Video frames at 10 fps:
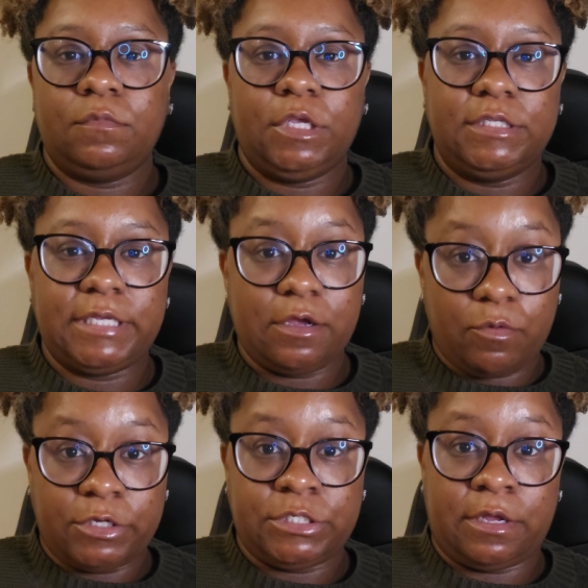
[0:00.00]
second
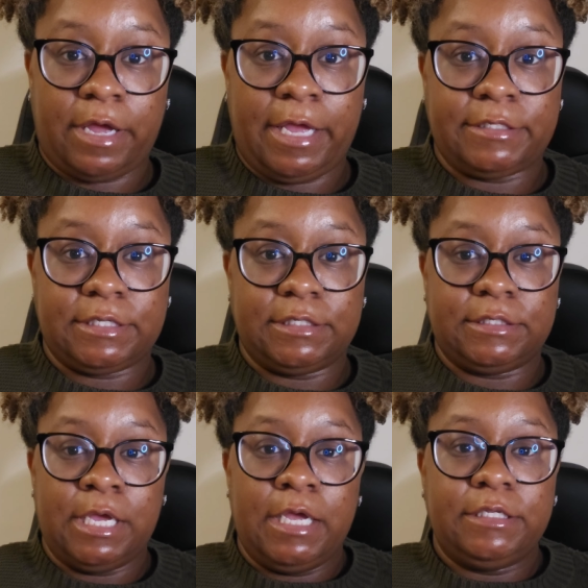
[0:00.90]
question I'll ask is,
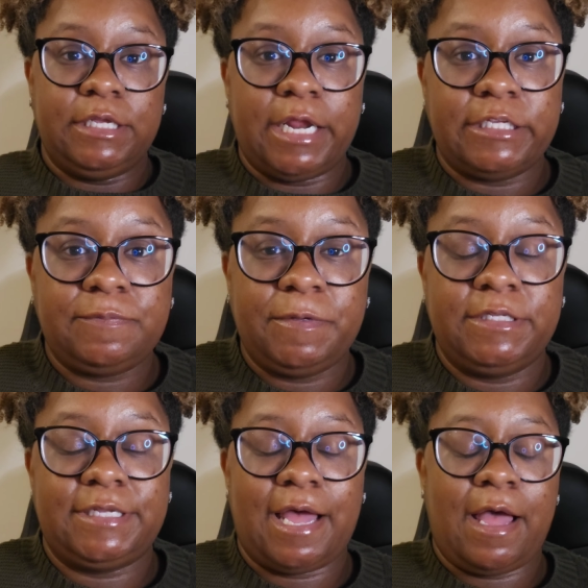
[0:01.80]
did I
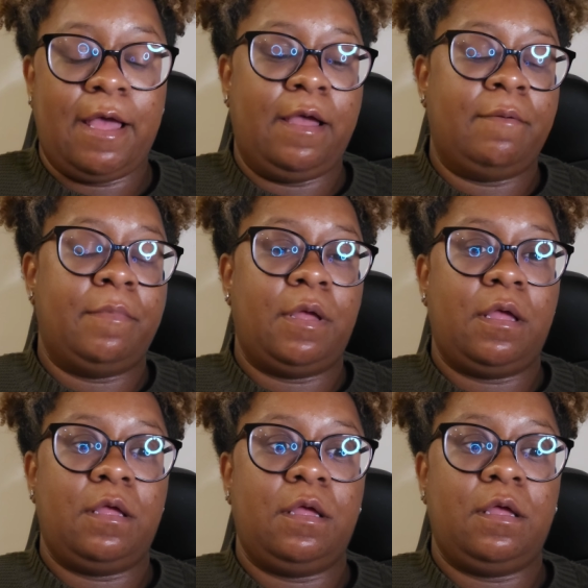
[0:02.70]
spend time
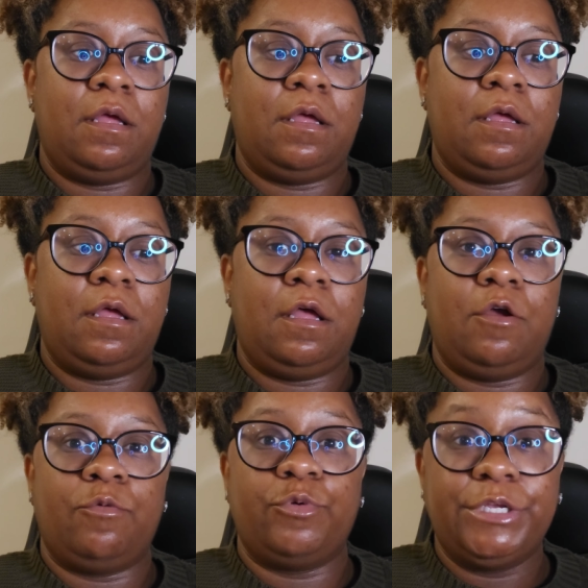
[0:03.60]

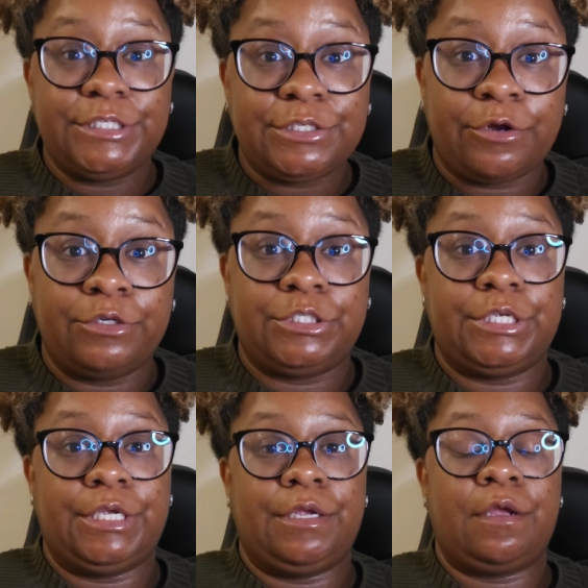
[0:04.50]

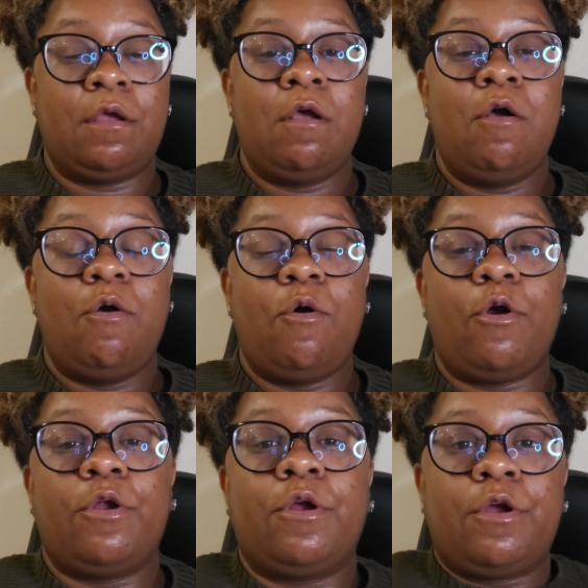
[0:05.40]
researching
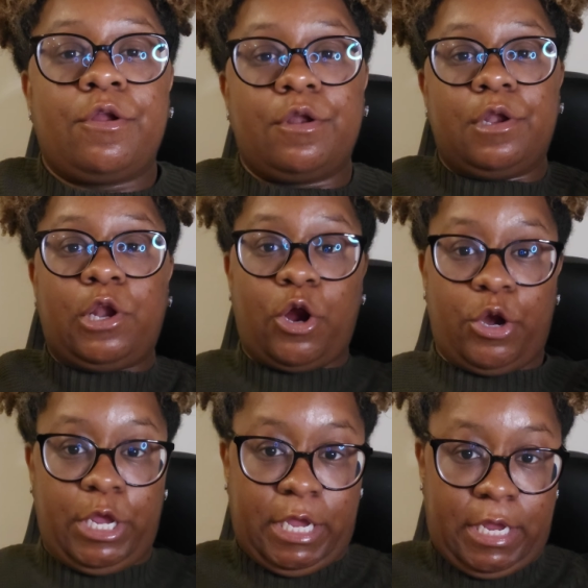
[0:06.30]
or
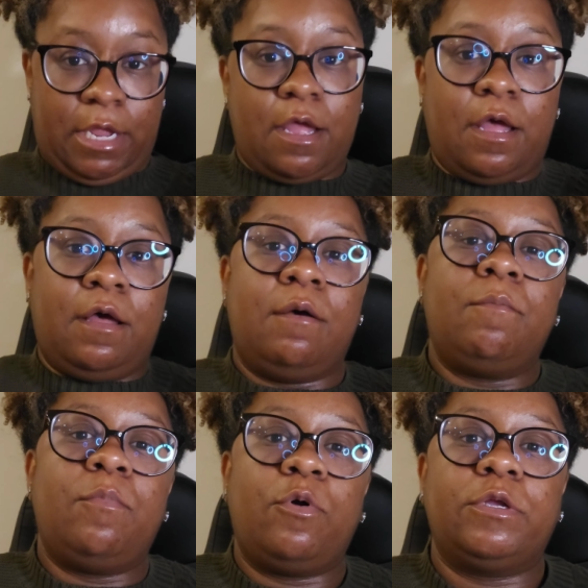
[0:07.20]
learning
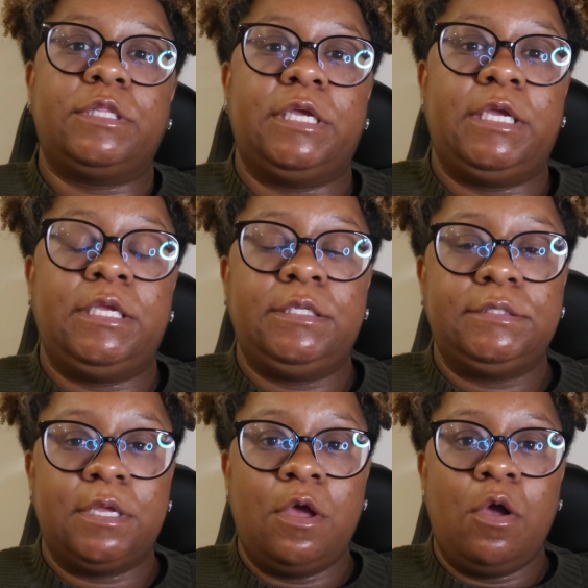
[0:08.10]
more
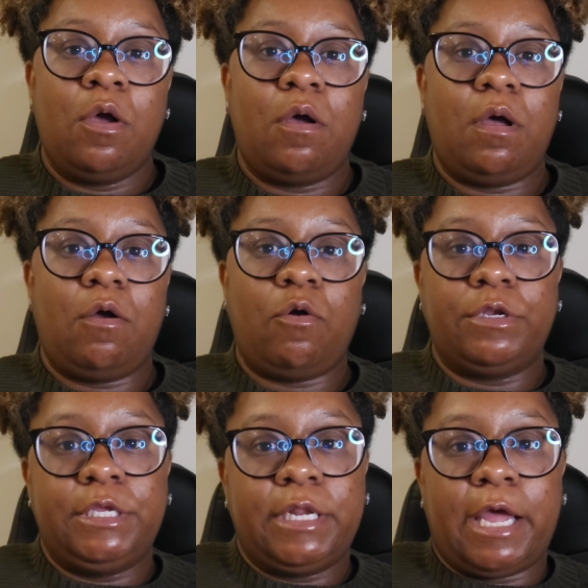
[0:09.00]
things? Or
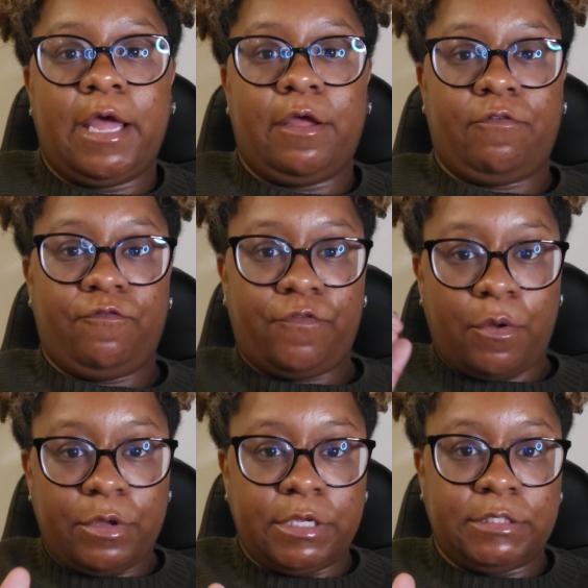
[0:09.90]
did I
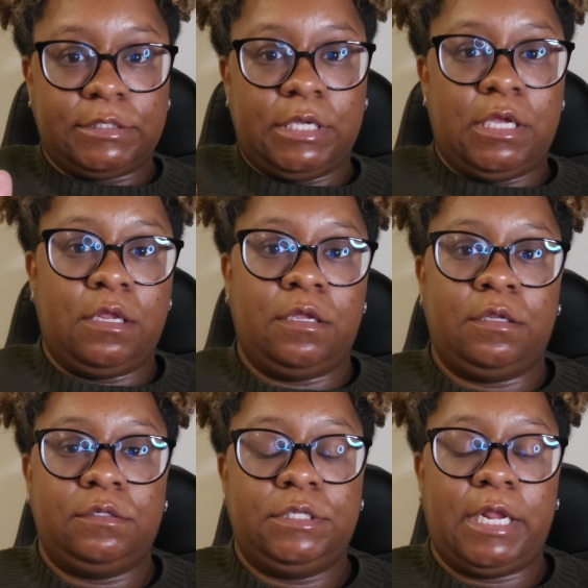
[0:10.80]
focus
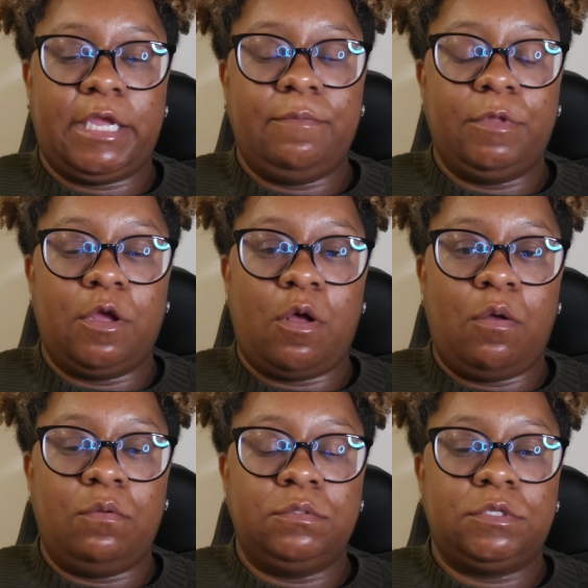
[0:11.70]
and did I keep the
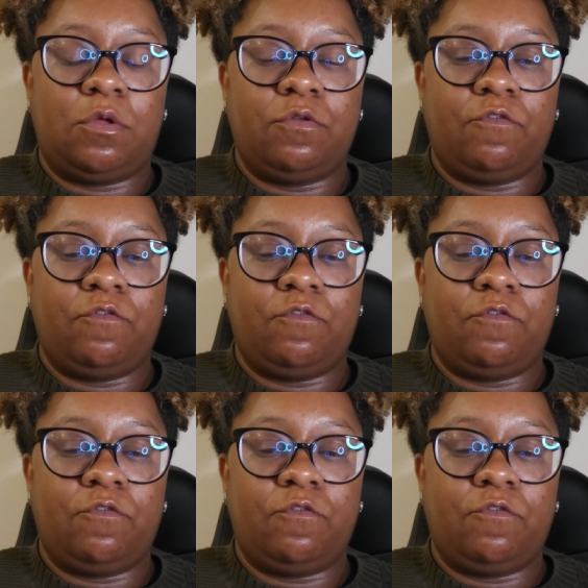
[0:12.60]
goals on the